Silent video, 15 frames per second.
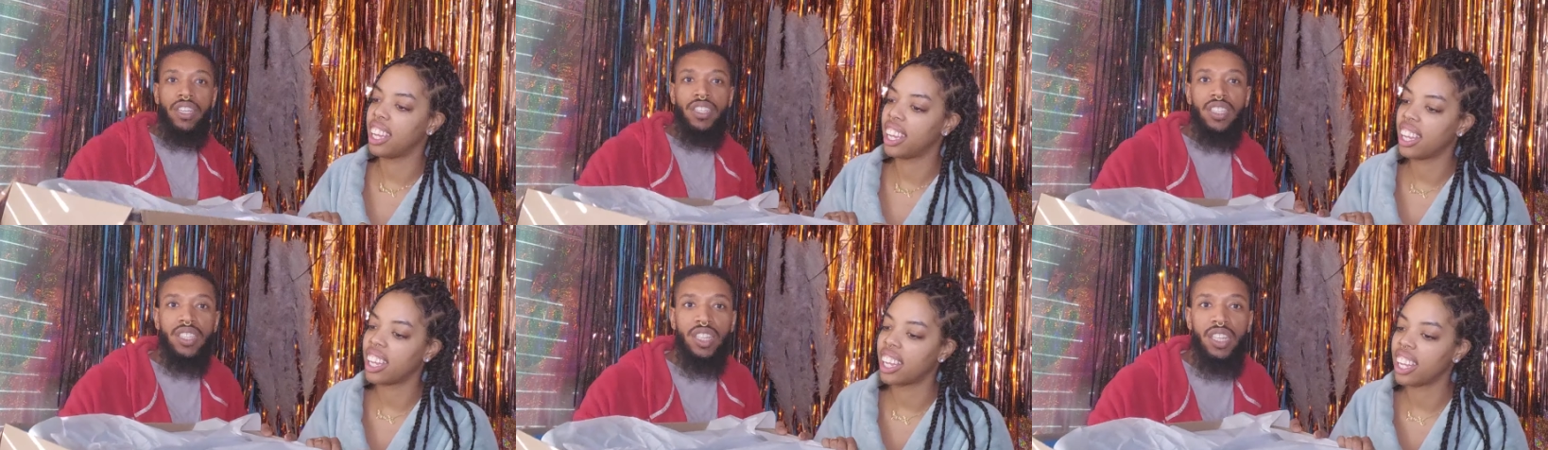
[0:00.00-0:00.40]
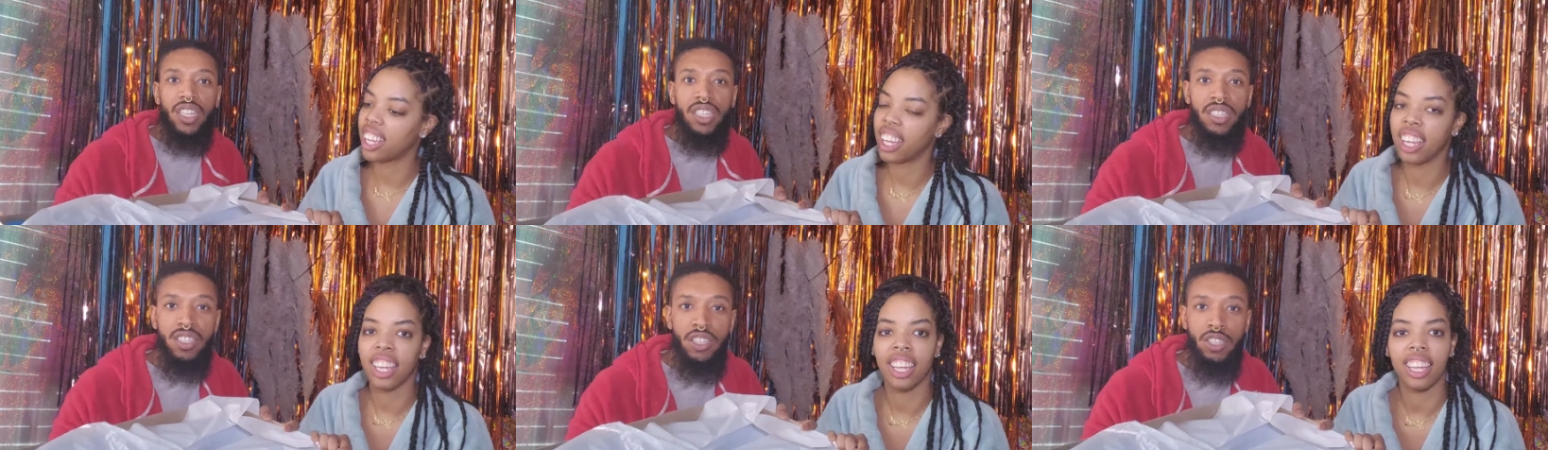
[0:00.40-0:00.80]
Speaker 1: this,
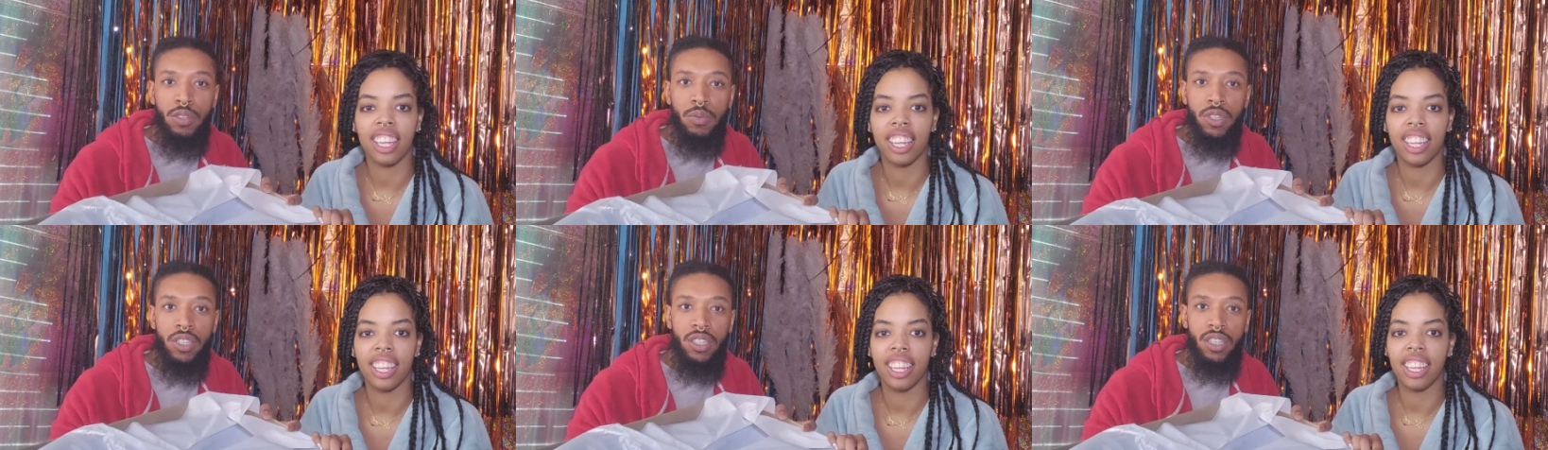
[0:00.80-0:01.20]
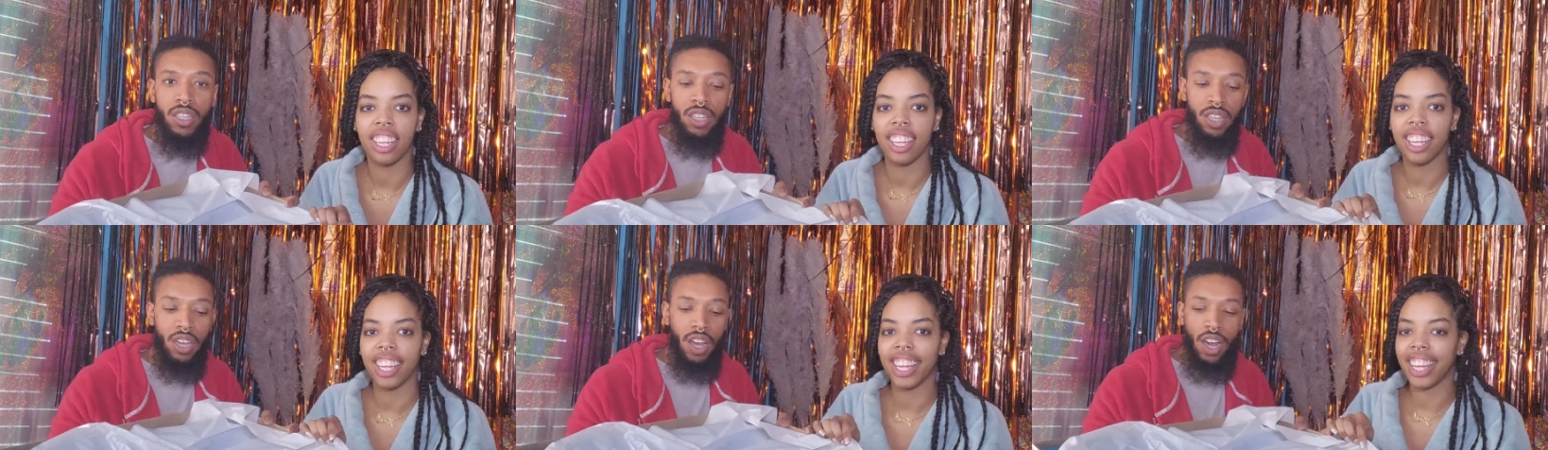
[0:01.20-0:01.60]
ladies and gentlemen?
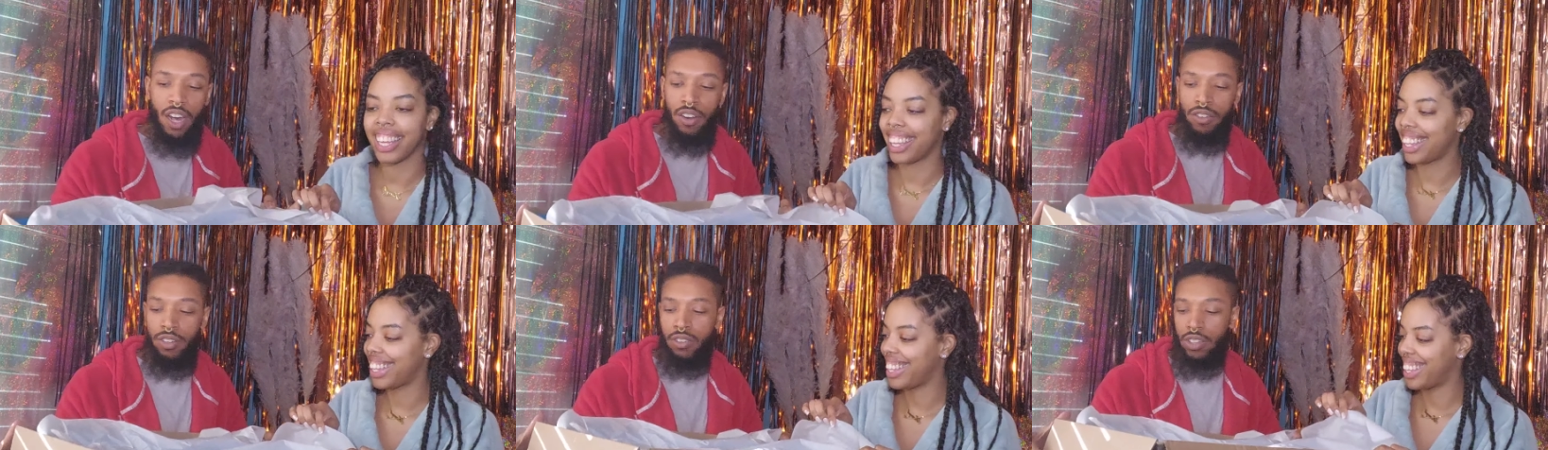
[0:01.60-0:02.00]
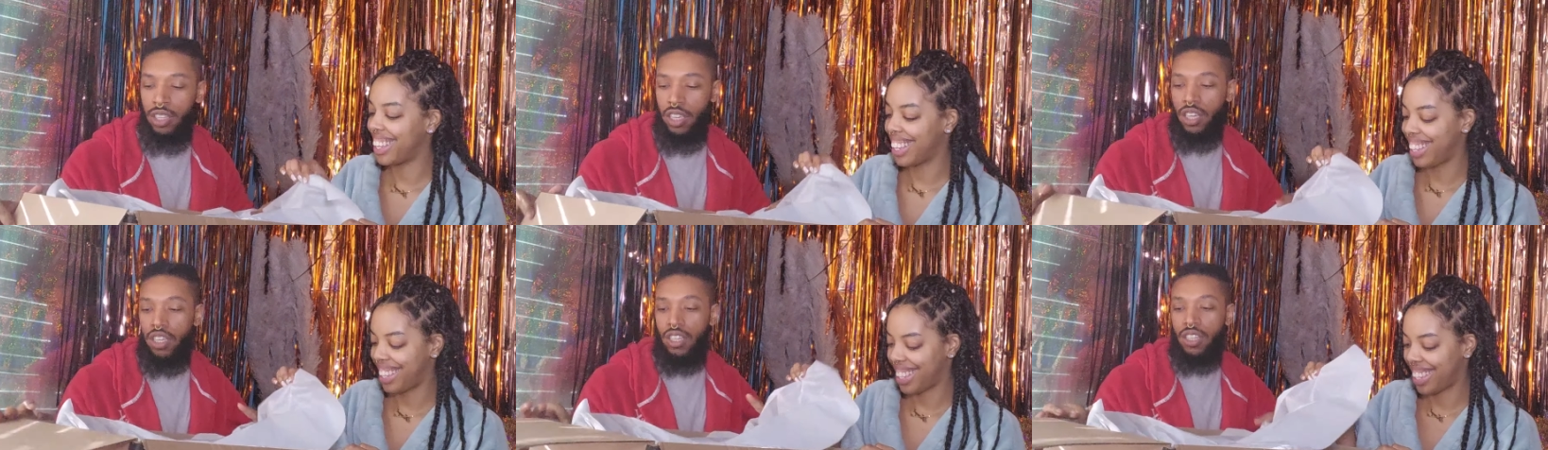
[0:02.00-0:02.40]
I don't know yet.